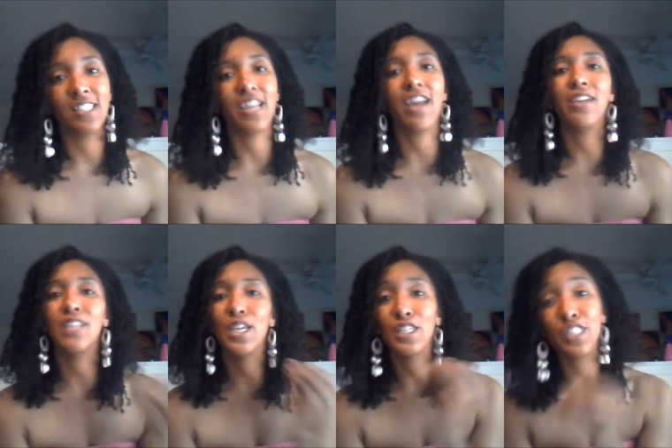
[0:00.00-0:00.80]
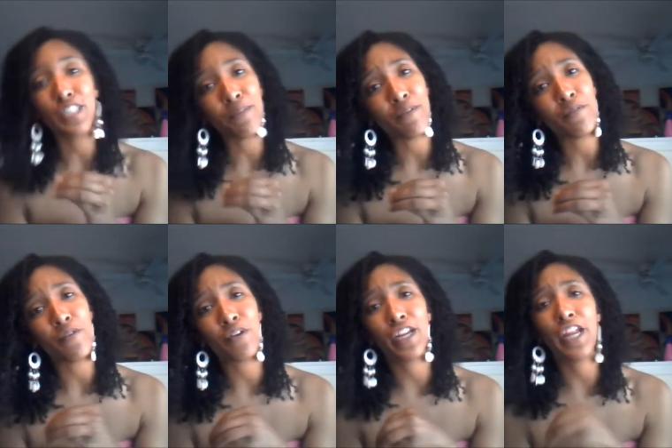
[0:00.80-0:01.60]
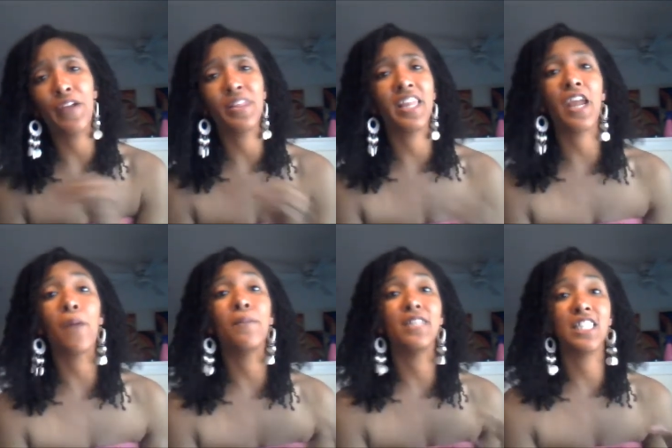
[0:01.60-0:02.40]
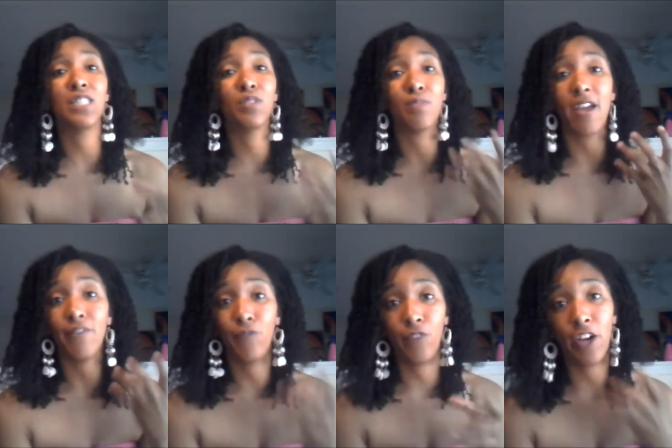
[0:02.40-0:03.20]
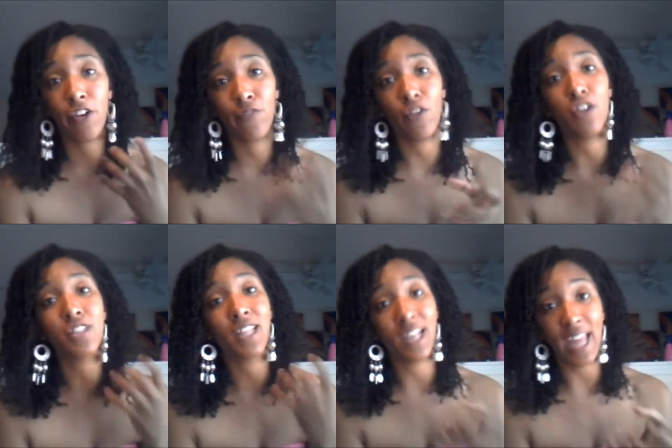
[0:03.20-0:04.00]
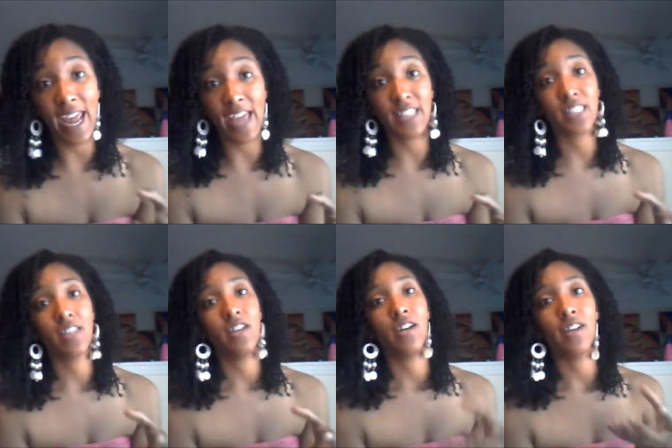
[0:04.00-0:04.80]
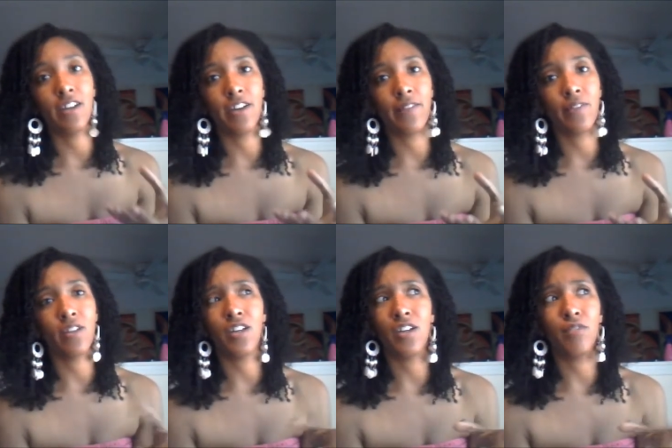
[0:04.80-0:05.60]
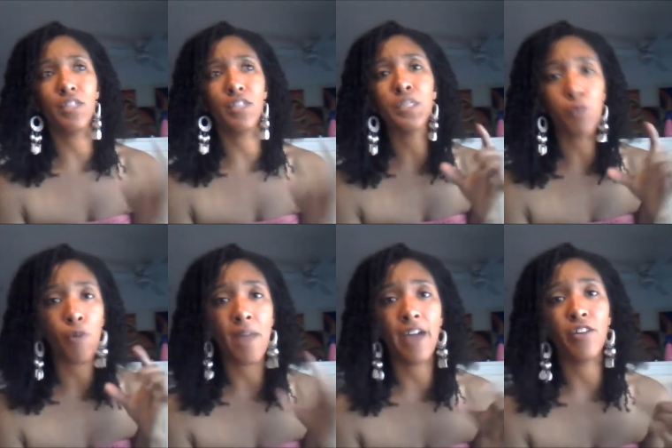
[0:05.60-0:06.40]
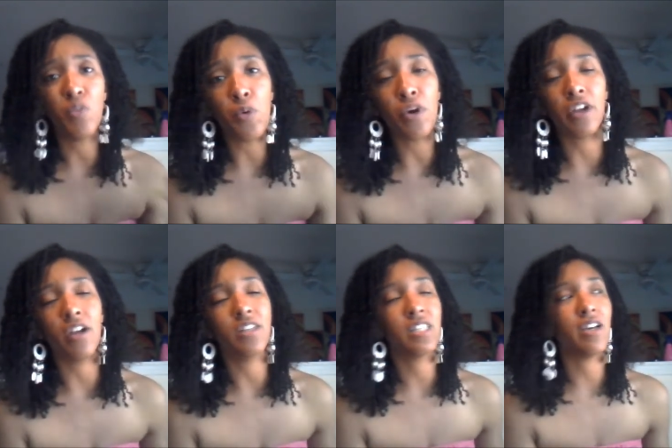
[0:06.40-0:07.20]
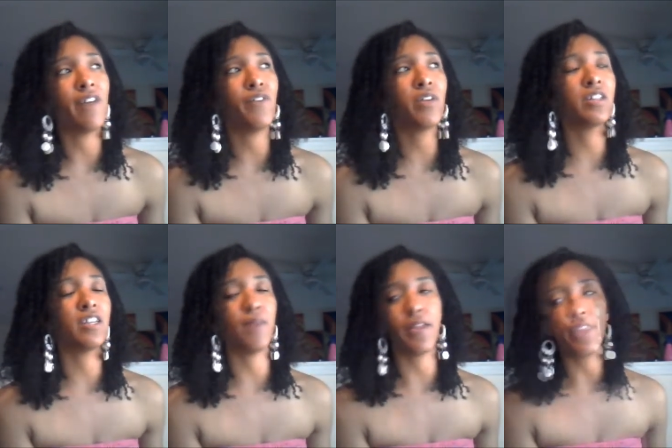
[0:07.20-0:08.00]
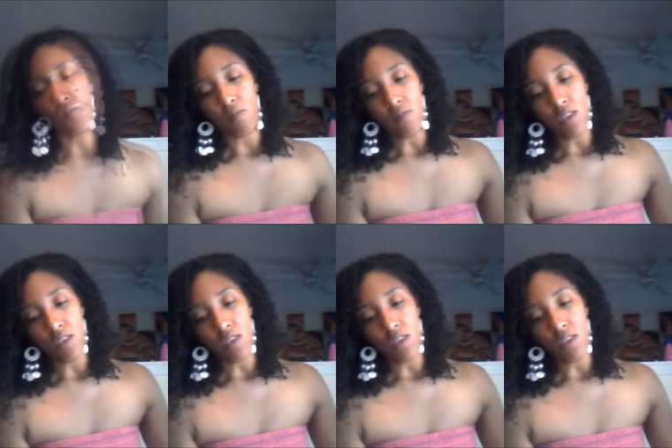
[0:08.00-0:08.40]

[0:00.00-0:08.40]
Like, I'll take a sip of water here and there, but this was my very first glass of a reasonable amount of water, so I felt good about that.